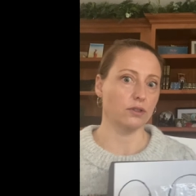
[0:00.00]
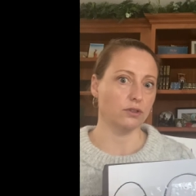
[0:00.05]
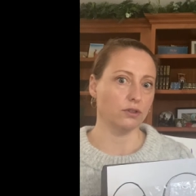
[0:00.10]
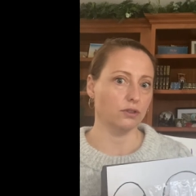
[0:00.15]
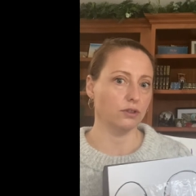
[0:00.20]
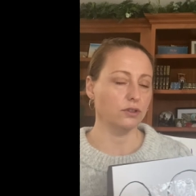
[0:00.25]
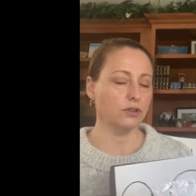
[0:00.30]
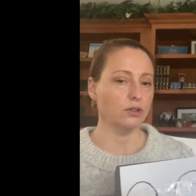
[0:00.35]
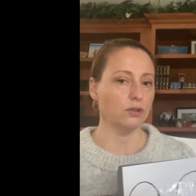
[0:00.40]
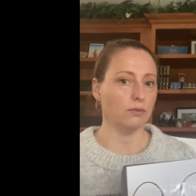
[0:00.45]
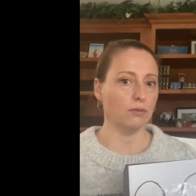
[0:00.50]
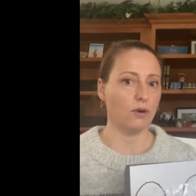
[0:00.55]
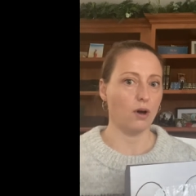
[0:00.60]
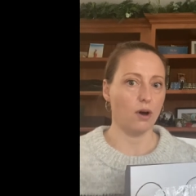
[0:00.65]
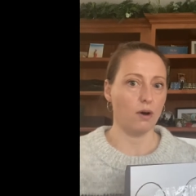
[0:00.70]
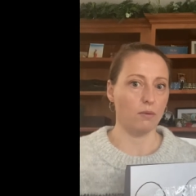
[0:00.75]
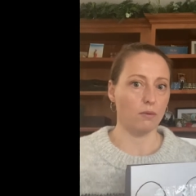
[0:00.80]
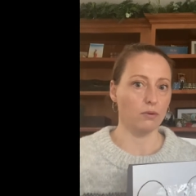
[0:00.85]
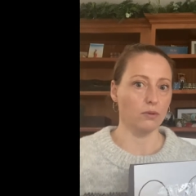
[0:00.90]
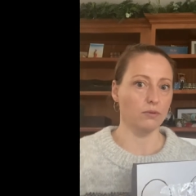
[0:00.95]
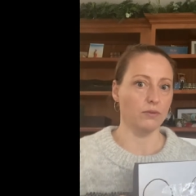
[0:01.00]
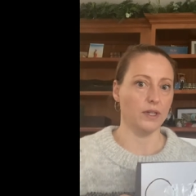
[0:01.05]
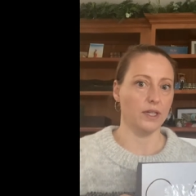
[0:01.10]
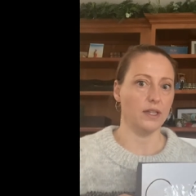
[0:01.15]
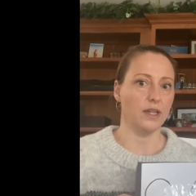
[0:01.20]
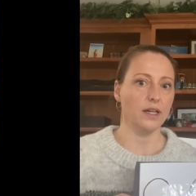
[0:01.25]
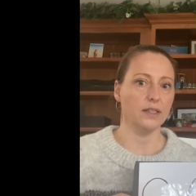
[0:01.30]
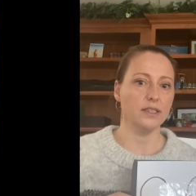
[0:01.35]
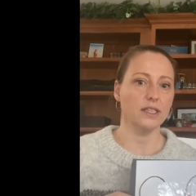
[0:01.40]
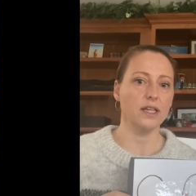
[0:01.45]
do the Zoom call, we'll read
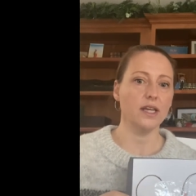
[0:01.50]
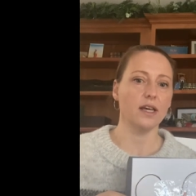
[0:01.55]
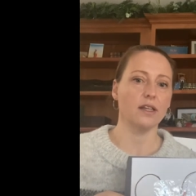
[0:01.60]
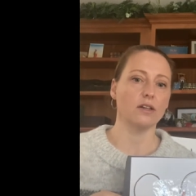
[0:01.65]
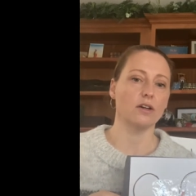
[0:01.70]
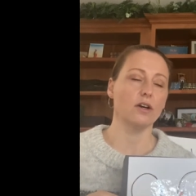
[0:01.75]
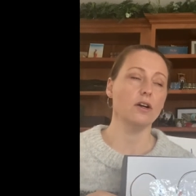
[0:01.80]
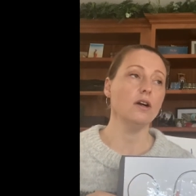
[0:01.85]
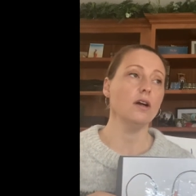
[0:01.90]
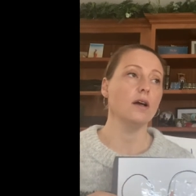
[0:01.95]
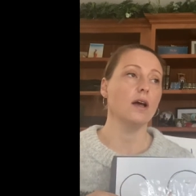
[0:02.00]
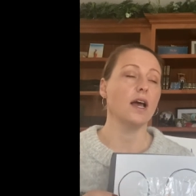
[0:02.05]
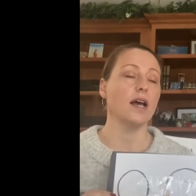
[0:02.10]
that together.